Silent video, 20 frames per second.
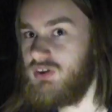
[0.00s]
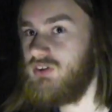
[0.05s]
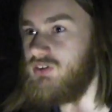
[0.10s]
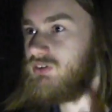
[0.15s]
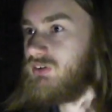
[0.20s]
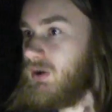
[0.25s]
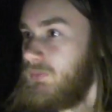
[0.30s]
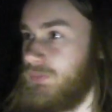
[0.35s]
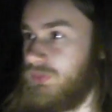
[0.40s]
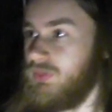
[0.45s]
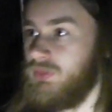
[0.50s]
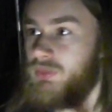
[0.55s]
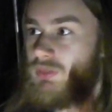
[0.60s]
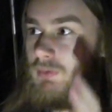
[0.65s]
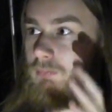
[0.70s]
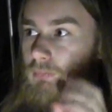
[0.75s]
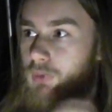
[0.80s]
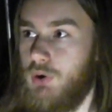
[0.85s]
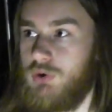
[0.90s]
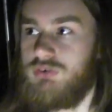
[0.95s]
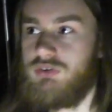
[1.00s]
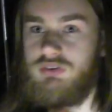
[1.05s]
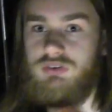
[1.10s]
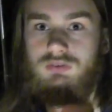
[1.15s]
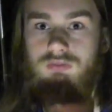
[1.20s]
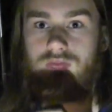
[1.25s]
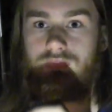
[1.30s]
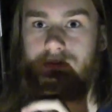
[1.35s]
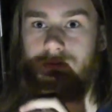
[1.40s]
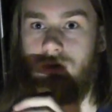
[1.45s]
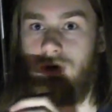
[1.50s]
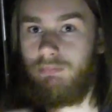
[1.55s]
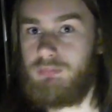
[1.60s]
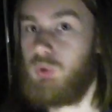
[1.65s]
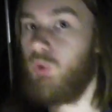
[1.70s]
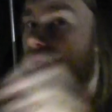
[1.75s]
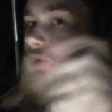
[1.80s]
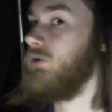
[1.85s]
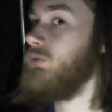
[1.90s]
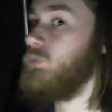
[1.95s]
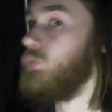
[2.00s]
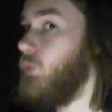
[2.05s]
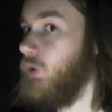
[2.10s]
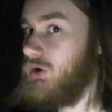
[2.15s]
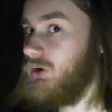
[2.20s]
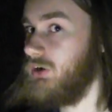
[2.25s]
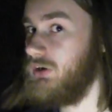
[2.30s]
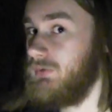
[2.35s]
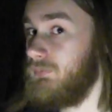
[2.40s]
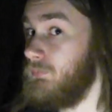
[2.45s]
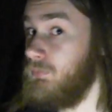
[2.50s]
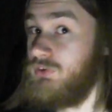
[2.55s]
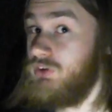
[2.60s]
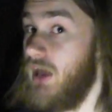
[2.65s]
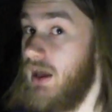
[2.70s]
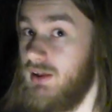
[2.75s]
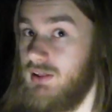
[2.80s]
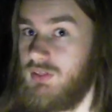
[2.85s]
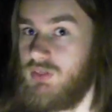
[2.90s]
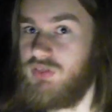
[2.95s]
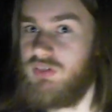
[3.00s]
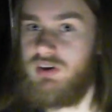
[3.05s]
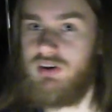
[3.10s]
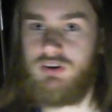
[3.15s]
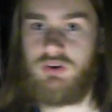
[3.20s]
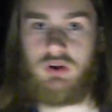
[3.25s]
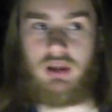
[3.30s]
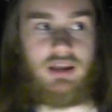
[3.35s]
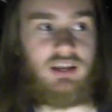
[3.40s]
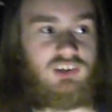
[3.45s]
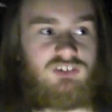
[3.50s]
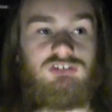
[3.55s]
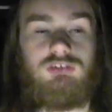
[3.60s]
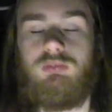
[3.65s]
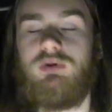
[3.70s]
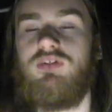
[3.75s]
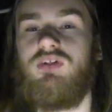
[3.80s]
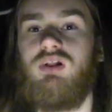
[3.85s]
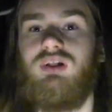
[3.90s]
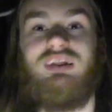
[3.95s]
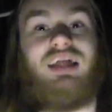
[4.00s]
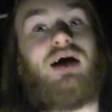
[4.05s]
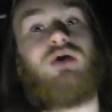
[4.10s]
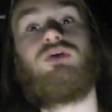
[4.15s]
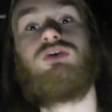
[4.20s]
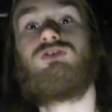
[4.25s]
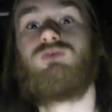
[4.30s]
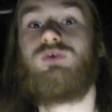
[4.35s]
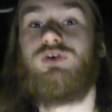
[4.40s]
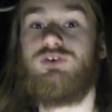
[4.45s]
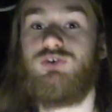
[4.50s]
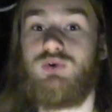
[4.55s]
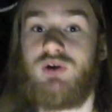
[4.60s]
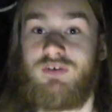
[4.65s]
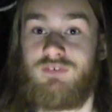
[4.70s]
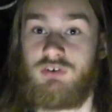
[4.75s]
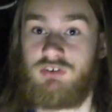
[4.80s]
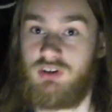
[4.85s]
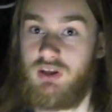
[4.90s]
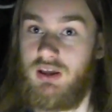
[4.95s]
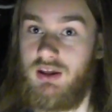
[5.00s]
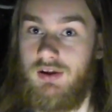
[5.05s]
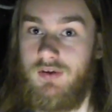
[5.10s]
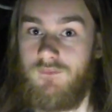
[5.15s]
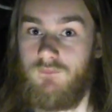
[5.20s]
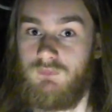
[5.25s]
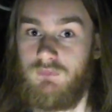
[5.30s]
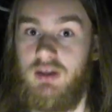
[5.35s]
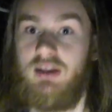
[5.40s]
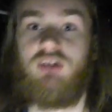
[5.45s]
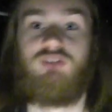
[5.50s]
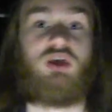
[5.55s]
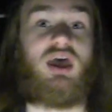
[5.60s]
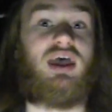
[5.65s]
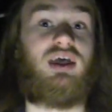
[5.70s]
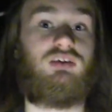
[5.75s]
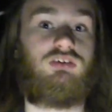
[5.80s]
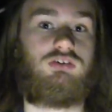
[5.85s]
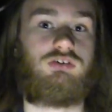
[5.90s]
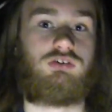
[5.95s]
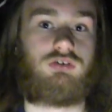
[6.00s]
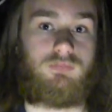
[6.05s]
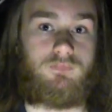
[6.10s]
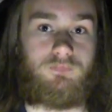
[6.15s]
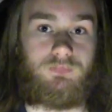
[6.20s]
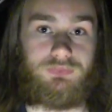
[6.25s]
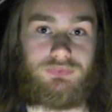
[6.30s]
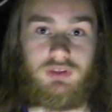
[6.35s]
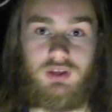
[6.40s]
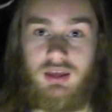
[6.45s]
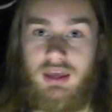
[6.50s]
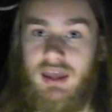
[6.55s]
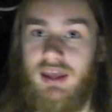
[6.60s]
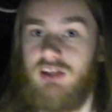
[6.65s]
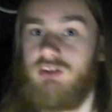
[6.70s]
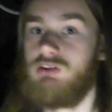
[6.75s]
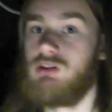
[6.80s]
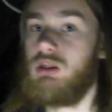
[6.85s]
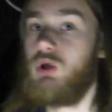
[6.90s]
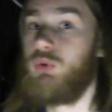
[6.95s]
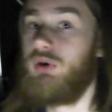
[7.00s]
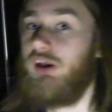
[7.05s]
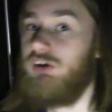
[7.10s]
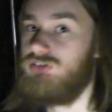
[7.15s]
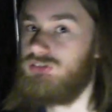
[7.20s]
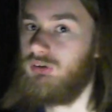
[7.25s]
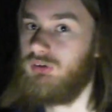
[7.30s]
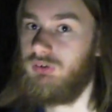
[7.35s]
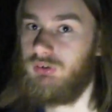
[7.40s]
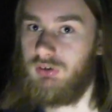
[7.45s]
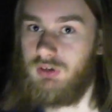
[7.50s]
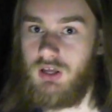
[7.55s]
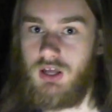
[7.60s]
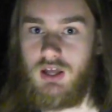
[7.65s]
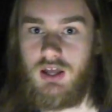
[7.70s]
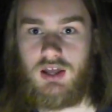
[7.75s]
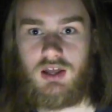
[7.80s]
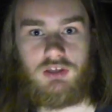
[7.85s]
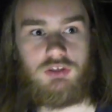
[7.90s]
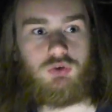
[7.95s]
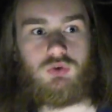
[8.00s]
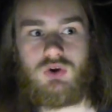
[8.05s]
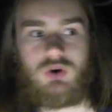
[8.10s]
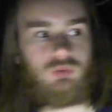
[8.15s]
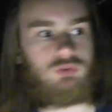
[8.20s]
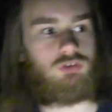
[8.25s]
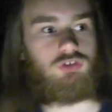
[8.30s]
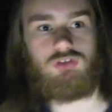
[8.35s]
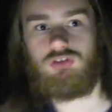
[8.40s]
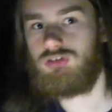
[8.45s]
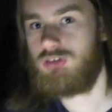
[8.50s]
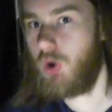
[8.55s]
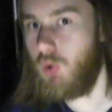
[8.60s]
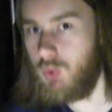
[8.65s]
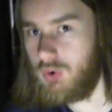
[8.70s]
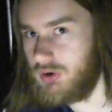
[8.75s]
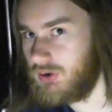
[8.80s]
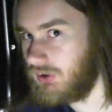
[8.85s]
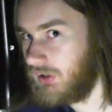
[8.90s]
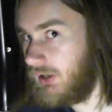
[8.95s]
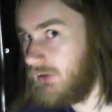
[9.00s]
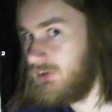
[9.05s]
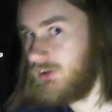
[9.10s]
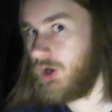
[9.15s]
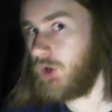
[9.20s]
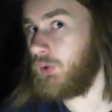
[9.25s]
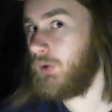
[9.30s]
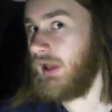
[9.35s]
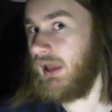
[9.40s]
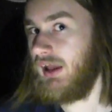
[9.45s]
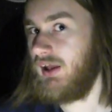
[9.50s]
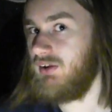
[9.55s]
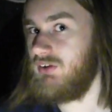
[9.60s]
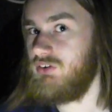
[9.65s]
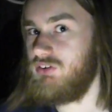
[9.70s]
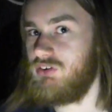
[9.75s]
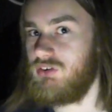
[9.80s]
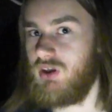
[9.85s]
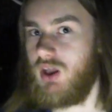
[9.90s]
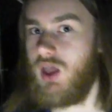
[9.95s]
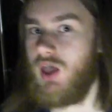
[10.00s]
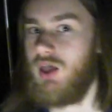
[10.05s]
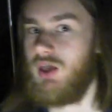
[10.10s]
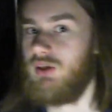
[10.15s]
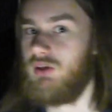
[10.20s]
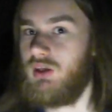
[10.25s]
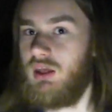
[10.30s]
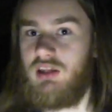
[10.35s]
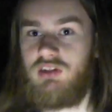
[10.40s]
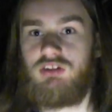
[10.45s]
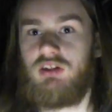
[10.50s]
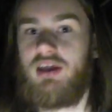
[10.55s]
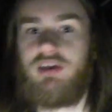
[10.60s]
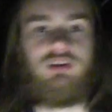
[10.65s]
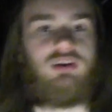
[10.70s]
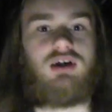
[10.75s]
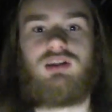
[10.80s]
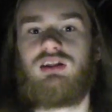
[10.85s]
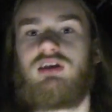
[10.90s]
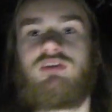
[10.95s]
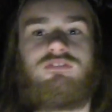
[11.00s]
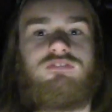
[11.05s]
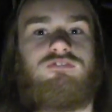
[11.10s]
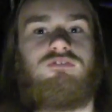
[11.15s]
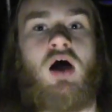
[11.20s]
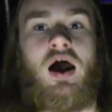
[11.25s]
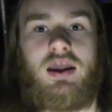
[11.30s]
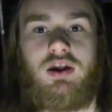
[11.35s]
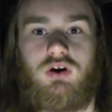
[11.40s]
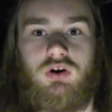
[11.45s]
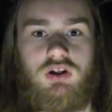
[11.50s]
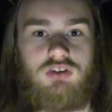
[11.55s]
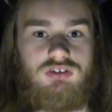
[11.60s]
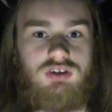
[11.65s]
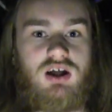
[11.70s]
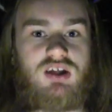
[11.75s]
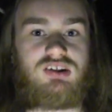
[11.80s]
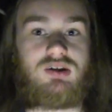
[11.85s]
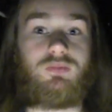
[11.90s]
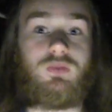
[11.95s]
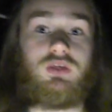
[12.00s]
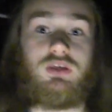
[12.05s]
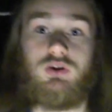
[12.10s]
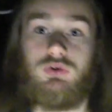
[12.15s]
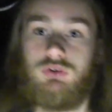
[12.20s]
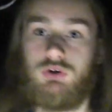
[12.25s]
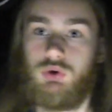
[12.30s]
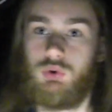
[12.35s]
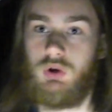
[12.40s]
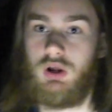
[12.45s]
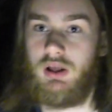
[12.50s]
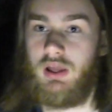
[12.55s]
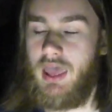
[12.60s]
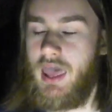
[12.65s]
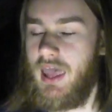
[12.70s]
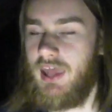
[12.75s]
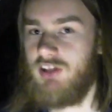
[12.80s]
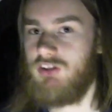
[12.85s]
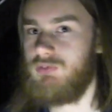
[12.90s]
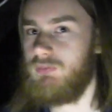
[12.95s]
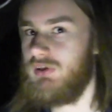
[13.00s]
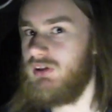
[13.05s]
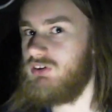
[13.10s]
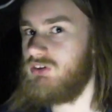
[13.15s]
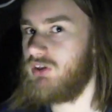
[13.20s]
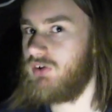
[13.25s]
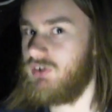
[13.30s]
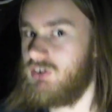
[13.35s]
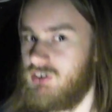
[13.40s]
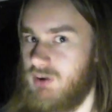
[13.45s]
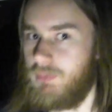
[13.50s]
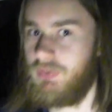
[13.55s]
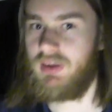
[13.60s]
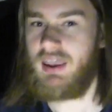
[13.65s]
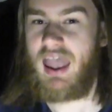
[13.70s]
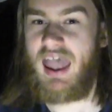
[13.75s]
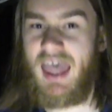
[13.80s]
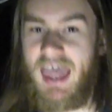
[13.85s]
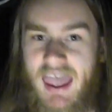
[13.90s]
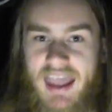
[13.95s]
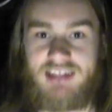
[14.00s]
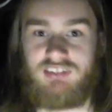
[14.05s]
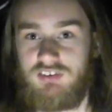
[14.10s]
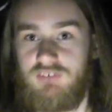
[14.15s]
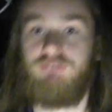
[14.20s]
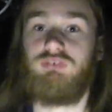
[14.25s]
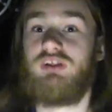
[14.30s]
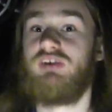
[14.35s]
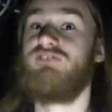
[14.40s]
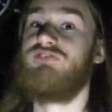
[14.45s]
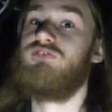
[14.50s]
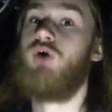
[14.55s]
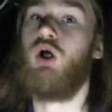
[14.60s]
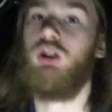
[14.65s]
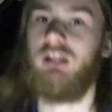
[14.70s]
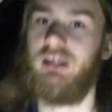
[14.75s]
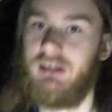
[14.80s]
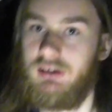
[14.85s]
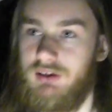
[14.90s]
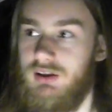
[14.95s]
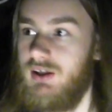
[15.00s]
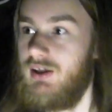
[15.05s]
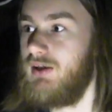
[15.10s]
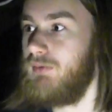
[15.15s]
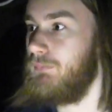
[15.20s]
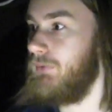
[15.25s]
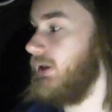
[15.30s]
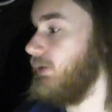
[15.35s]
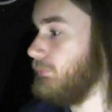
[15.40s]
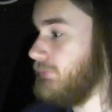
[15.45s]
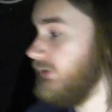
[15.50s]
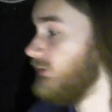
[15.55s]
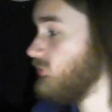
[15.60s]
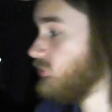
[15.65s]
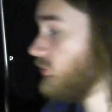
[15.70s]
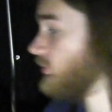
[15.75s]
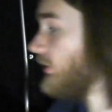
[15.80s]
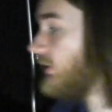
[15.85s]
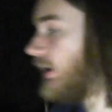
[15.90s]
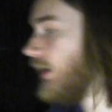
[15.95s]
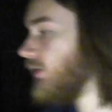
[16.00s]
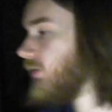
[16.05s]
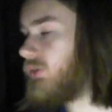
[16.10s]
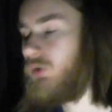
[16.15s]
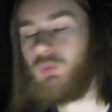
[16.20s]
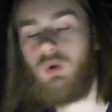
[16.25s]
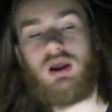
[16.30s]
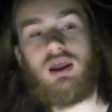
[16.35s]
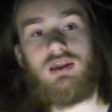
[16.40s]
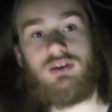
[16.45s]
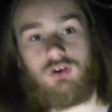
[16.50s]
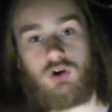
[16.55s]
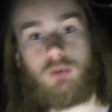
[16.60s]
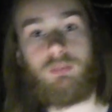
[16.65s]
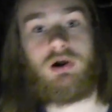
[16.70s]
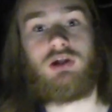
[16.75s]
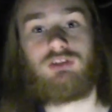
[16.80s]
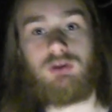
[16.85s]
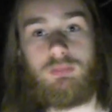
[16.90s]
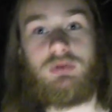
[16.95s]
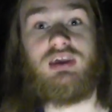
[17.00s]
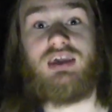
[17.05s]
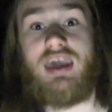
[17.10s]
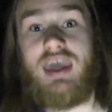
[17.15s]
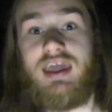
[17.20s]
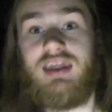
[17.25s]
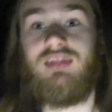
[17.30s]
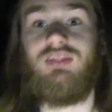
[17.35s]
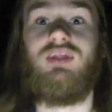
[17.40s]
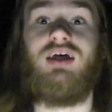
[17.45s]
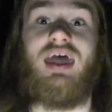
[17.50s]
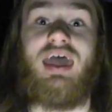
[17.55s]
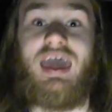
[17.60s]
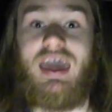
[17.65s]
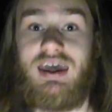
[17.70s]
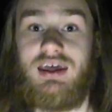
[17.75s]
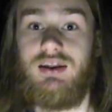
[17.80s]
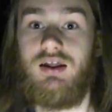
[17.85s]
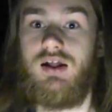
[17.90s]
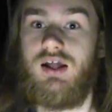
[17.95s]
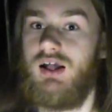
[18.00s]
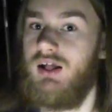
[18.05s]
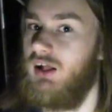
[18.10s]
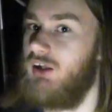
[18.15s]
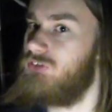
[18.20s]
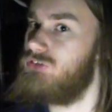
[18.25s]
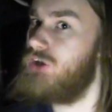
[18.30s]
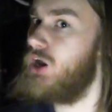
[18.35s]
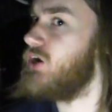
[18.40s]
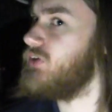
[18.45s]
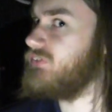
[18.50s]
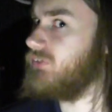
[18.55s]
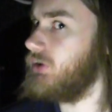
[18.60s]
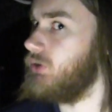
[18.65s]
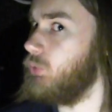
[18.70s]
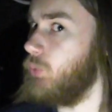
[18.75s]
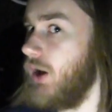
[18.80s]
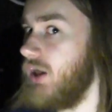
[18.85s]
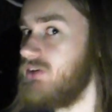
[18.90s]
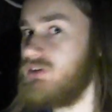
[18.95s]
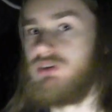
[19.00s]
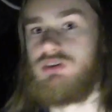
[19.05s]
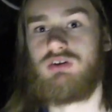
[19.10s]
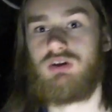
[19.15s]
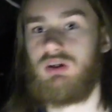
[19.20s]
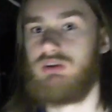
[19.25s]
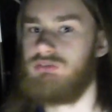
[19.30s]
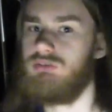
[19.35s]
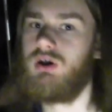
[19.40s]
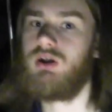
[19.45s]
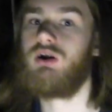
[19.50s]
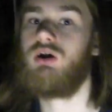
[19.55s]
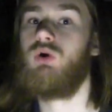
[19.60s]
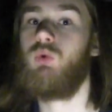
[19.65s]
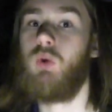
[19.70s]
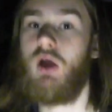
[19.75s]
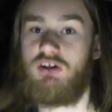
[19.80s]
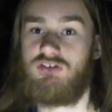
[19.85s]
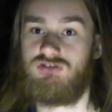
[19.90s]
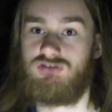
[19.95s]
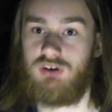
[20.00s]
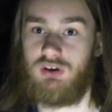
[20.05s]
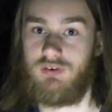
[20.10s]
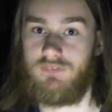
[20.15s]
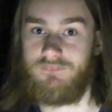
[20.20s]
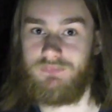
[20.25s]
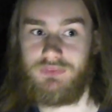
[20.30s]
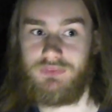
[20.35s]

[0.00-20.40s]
is the most important word said in theater, and it should be the loudest word you ever say, and it's heads. Heads location. You don't joke and yell heads. It's like yelling fire. It's not something you do. Heads means there is something actively falling. It means get out of the way, you're about to be hit in the head. It's not a request, it's not a question.